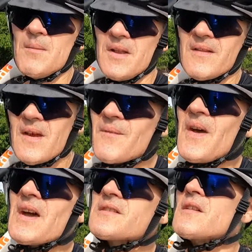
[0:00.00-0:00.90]
I mean, that
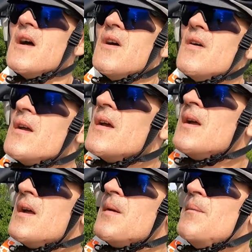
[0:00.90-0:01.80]
fact alone
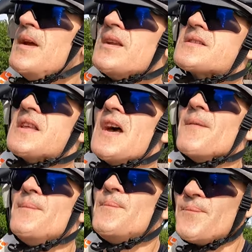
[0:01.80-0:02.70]
means that